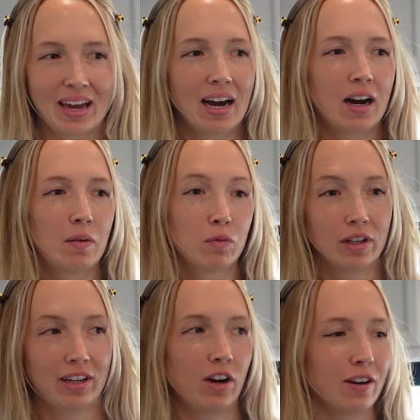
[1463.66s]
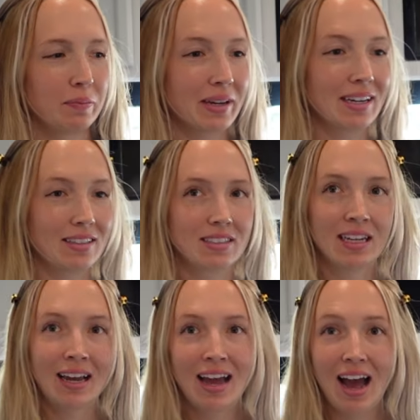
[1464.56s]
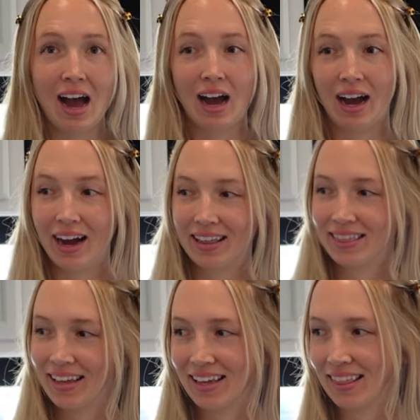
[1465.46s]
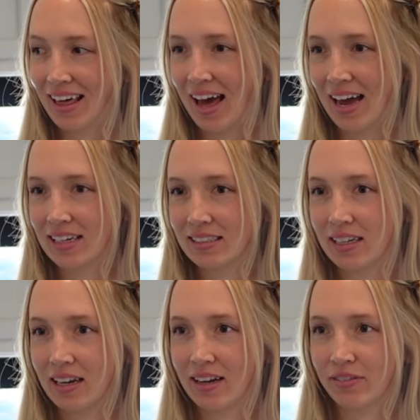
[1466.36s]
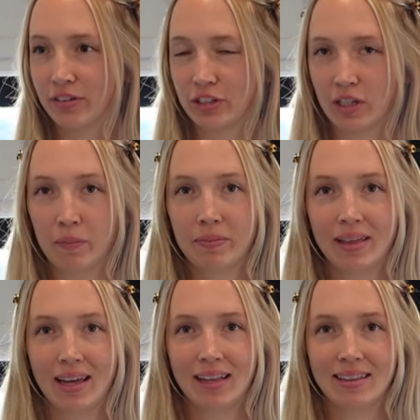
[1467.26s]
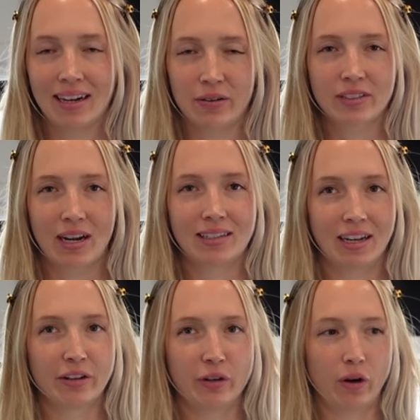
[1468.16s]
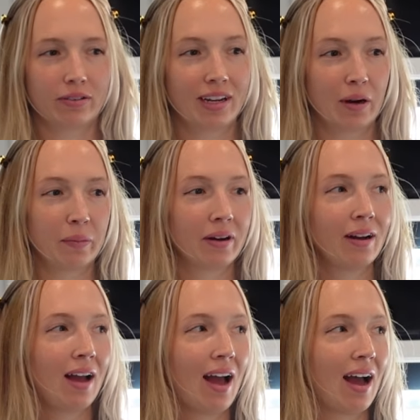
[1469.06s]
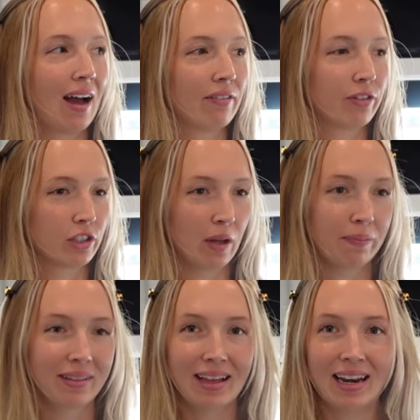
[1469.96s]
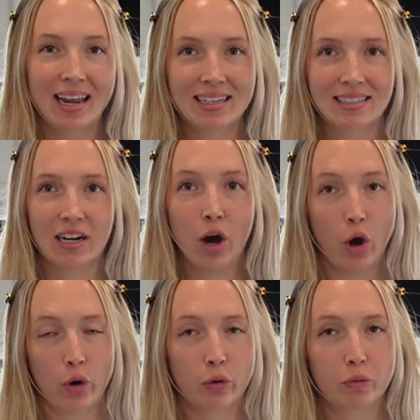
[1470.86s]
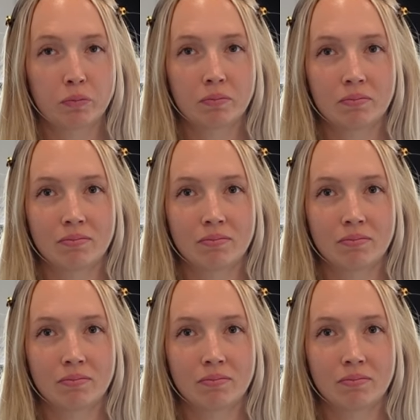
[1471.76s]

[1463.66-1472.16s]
Really hard, because I think that for something that I was kind of telling you off camera, for something that isn't a home,